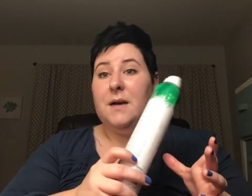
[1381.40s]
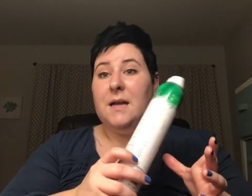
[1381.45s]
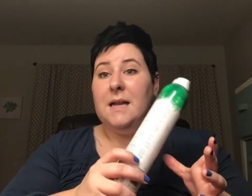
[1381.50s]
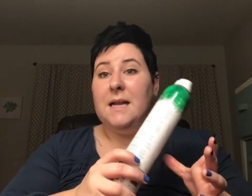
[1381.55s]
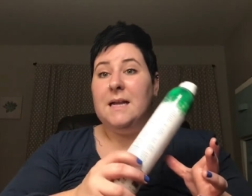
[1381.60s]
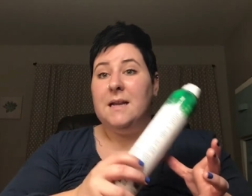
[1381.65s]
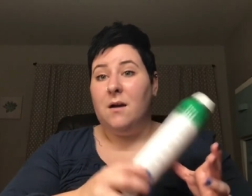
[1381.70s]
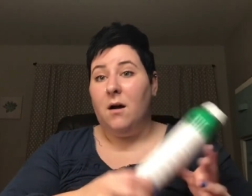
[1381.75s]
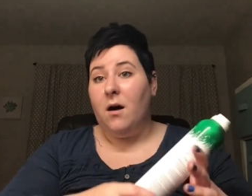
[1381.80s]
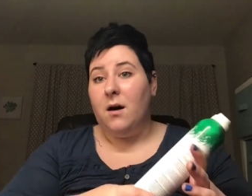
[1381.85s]
it
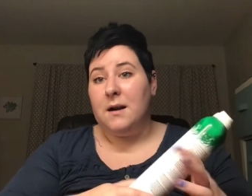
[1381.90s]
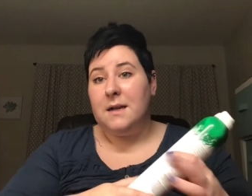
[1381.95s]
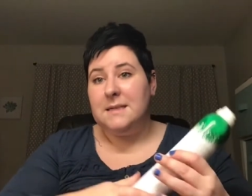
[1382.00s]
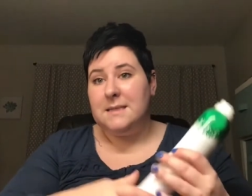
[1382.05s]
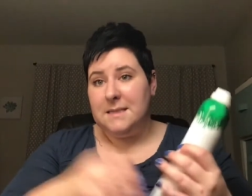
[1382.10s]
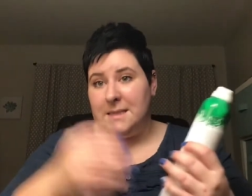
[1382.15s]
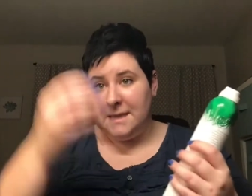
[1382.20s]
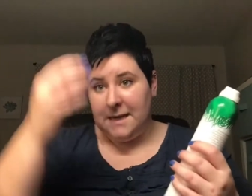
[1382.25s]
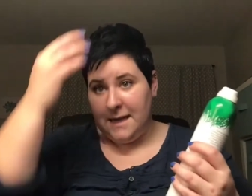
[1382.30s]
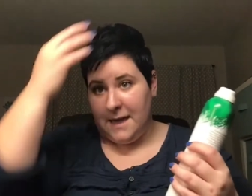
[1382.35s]

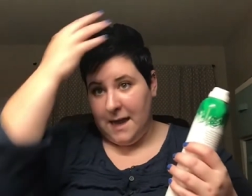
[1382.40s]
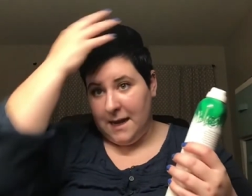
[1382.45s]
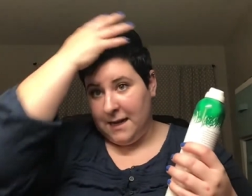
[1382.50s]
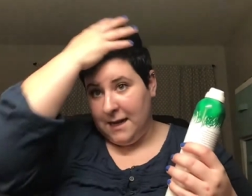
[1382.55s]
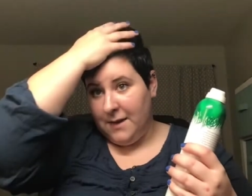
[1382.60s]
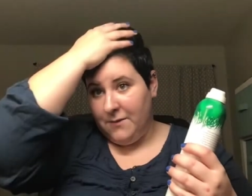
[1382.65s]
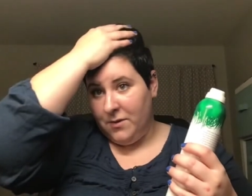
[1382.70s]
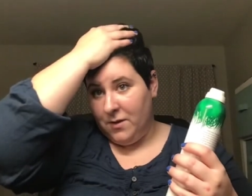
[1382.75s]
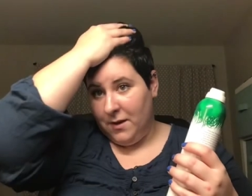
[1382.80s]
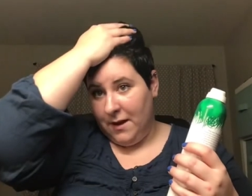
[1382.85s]
honestly and
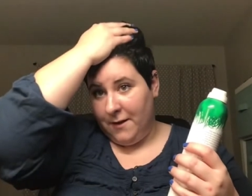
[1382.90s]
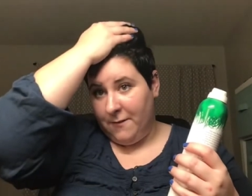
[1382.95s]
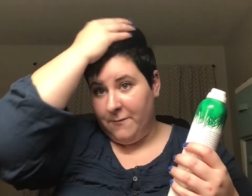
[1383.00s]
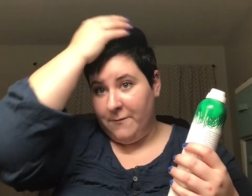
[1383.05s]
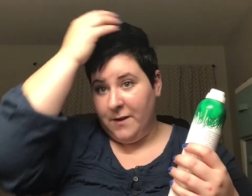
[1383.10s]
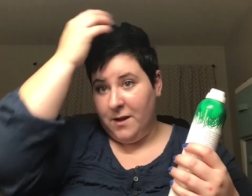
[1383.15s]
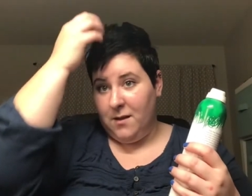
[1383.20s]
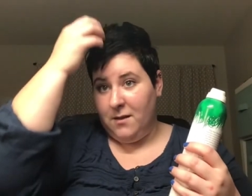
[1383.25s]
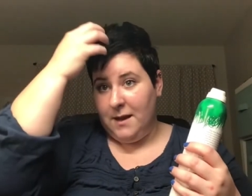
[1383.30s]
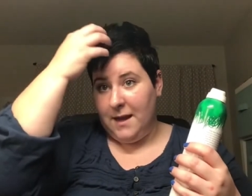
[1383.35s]
even like
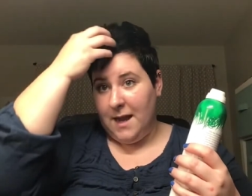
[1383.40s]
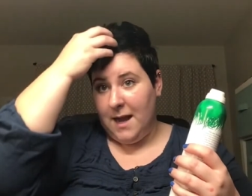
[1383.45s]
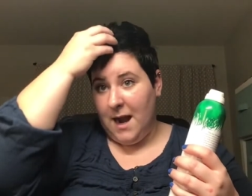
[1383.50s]
feeling it